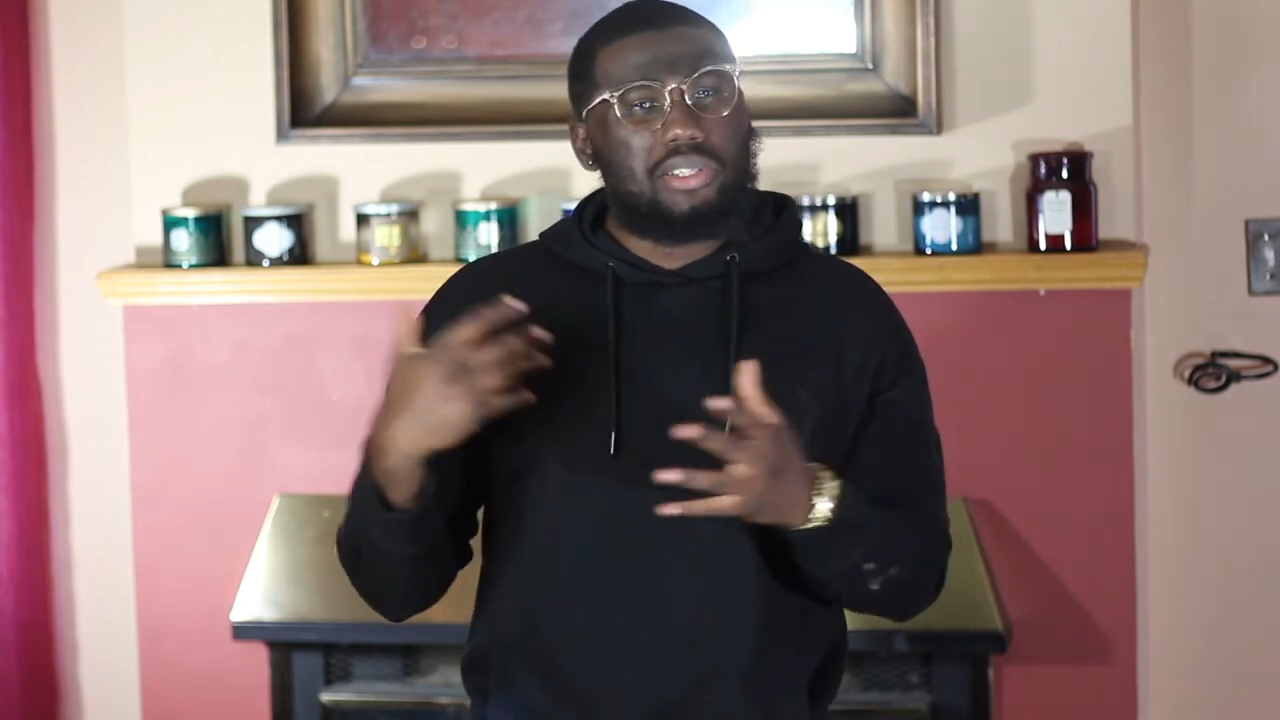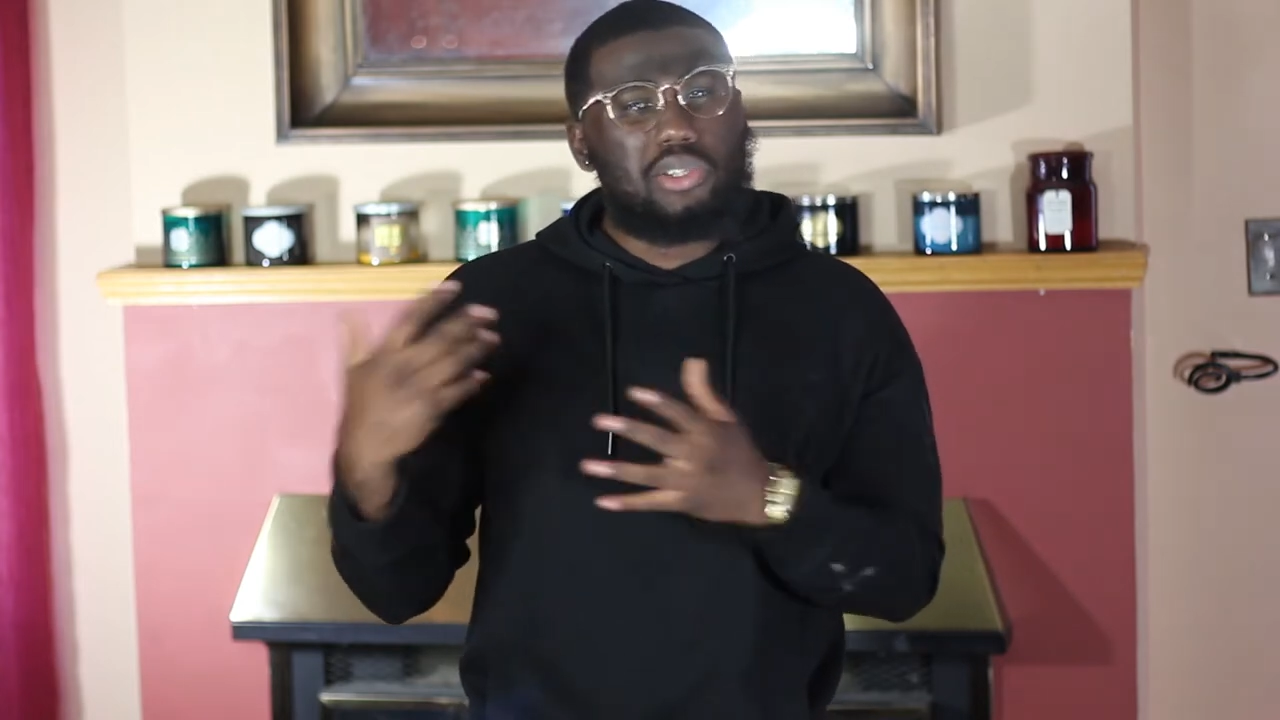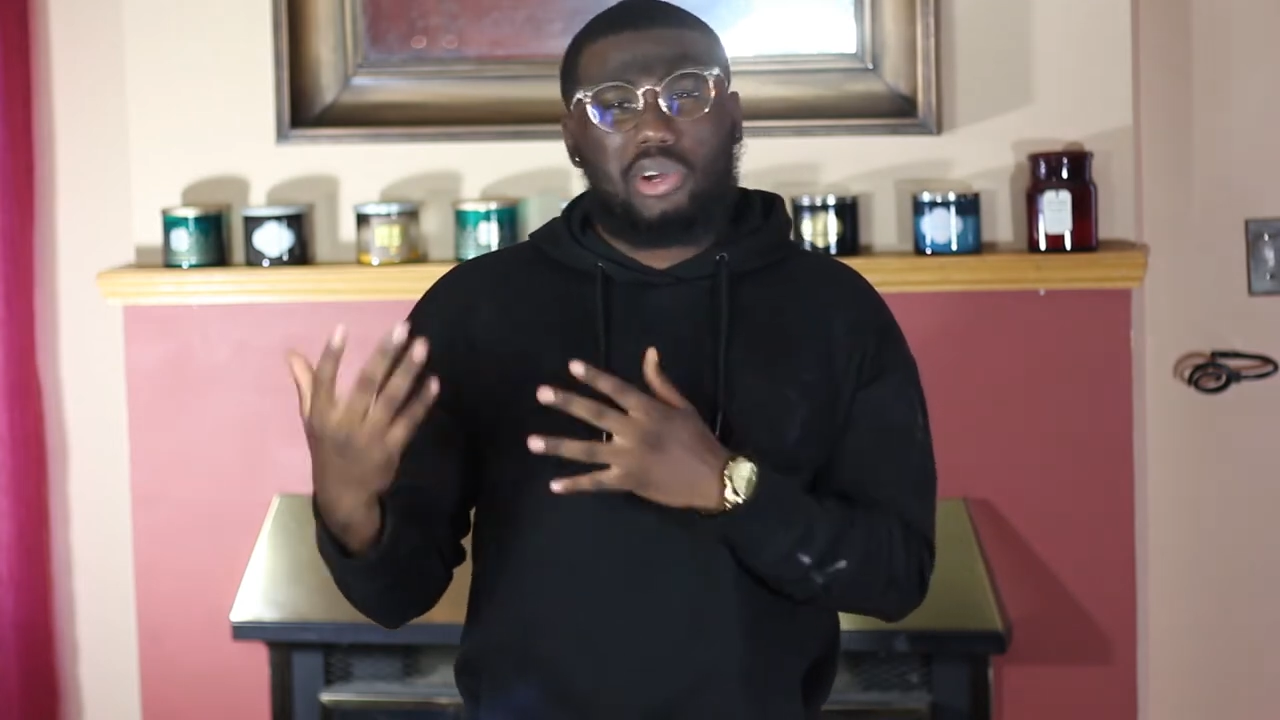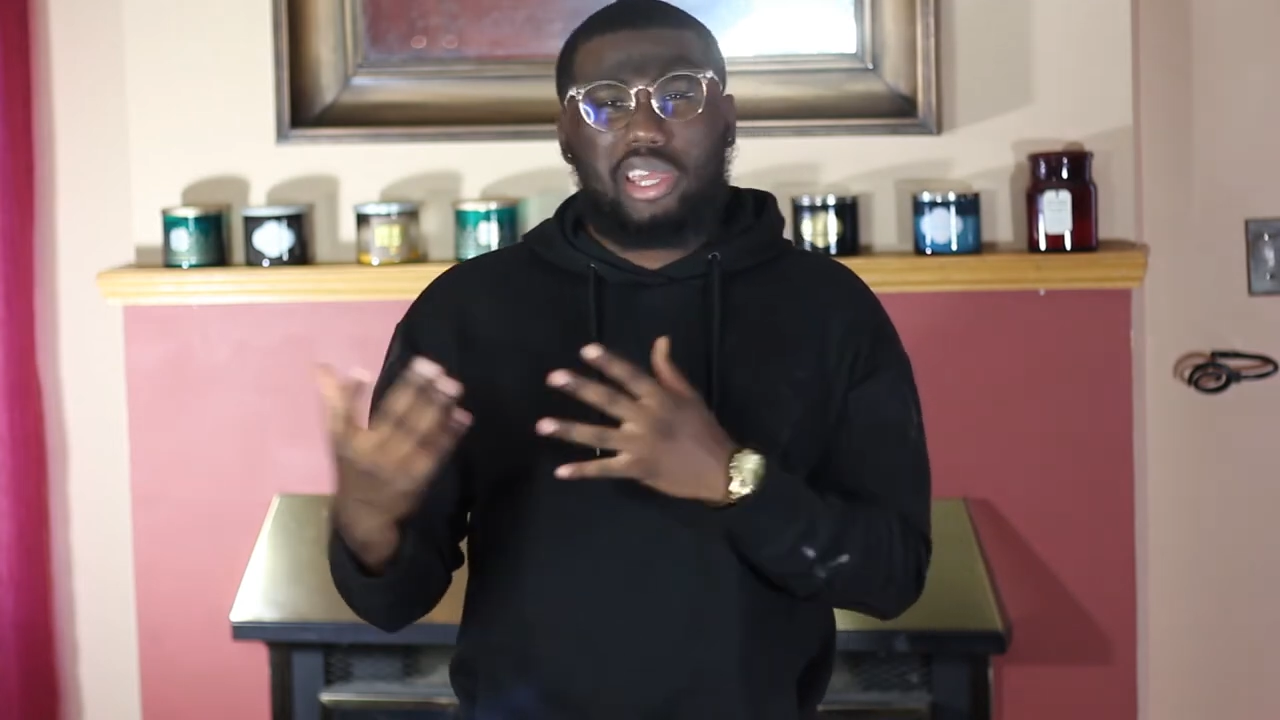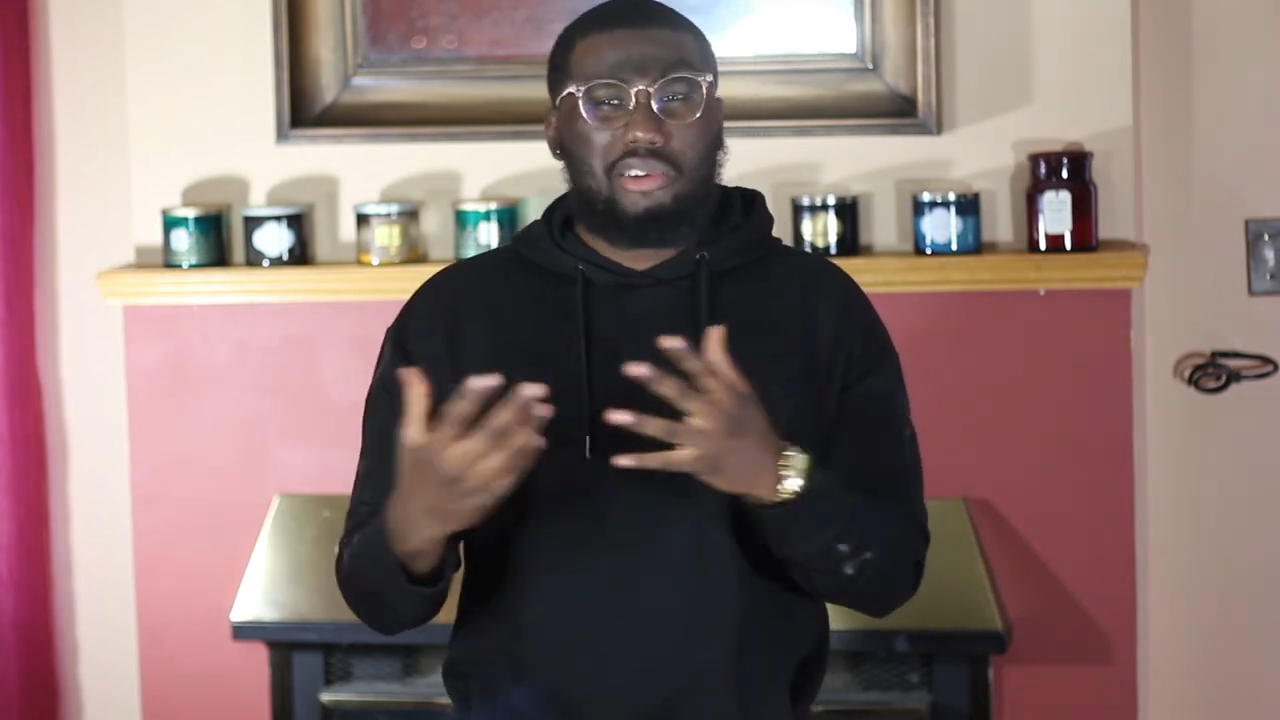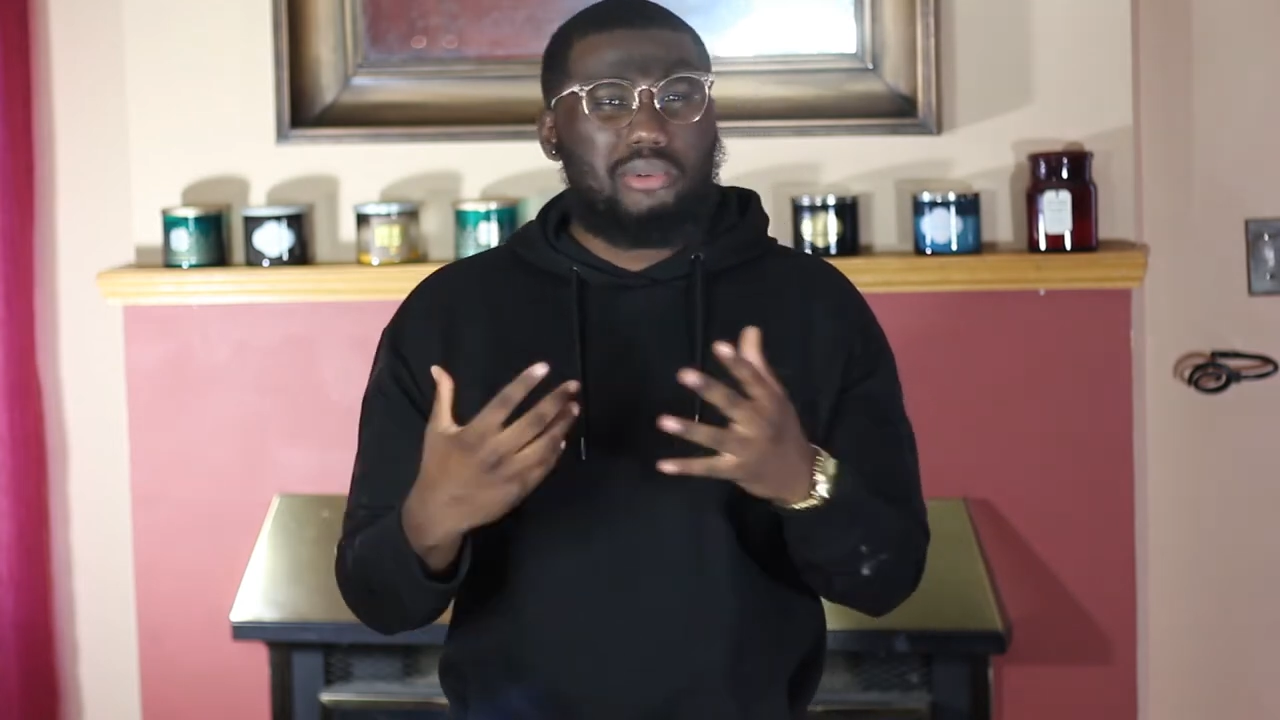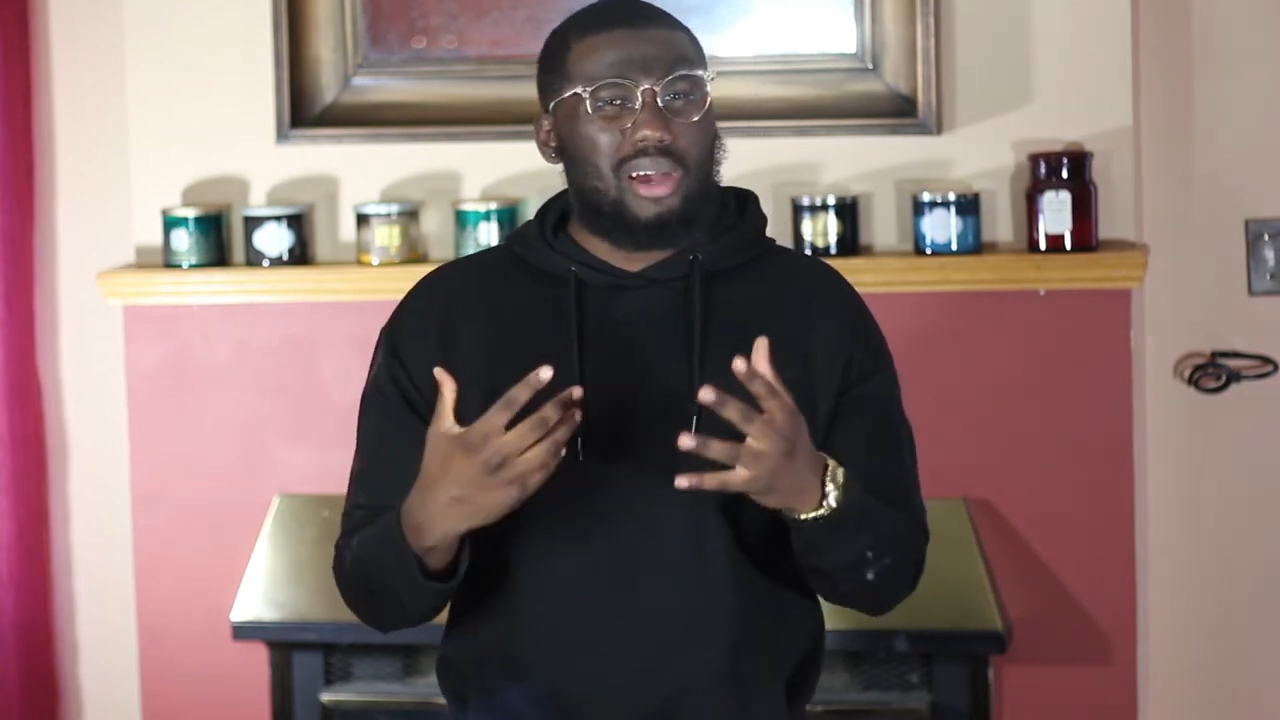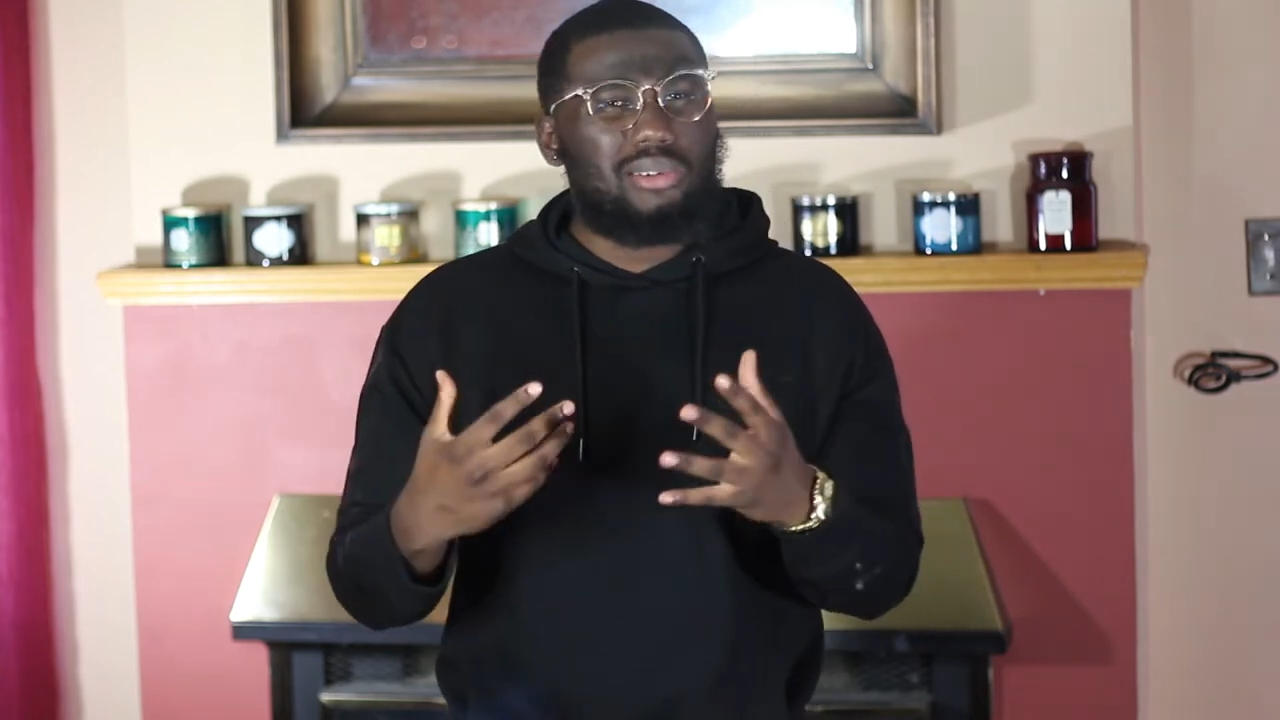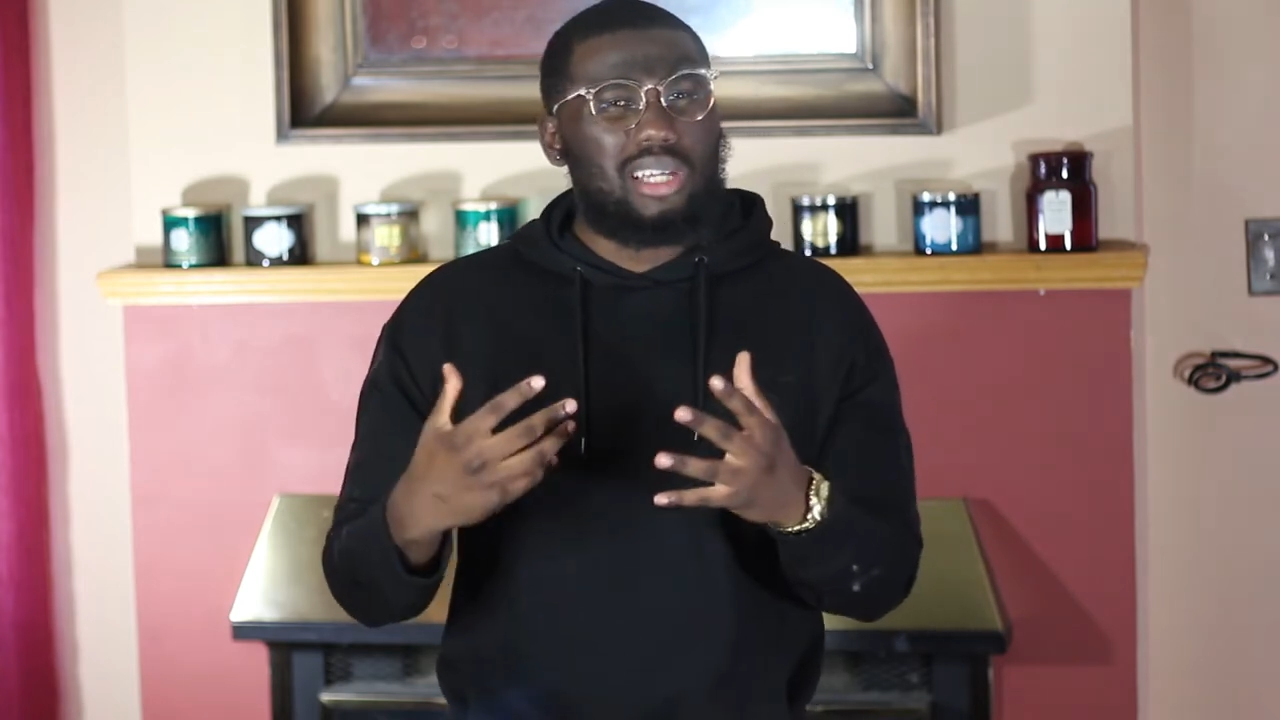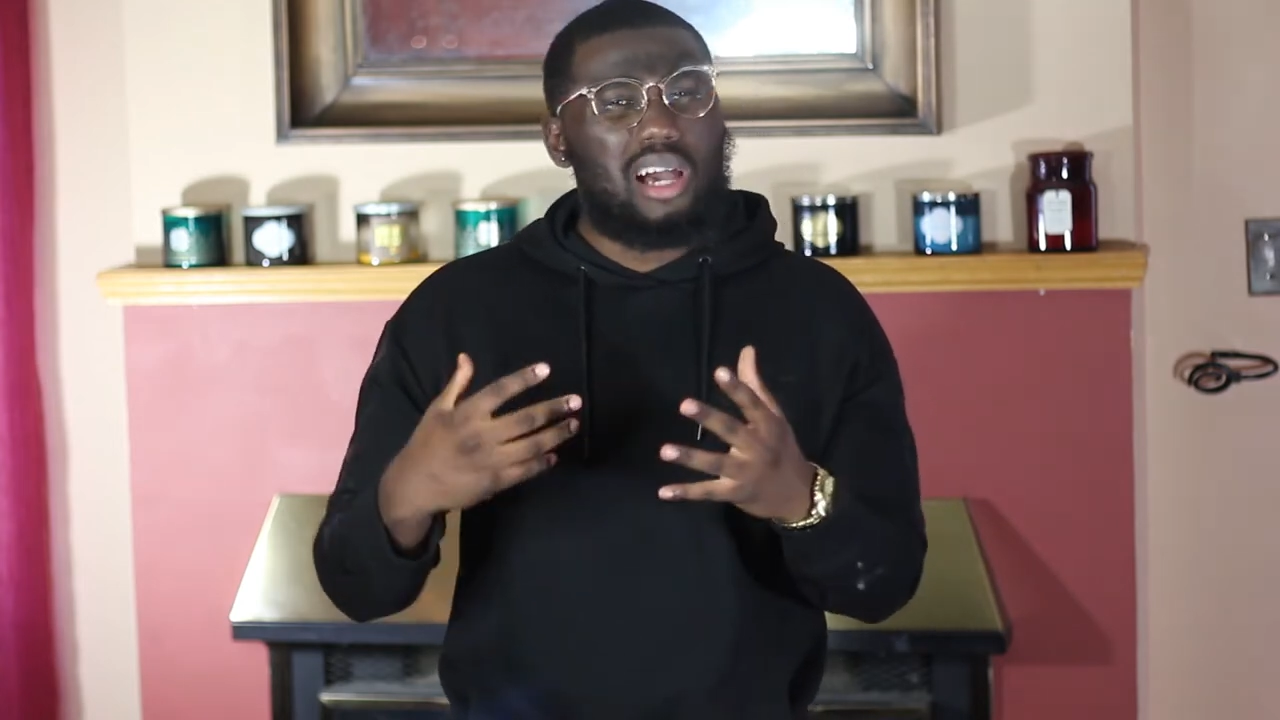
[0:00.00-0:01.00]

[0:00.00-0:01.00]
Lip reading: this all year round.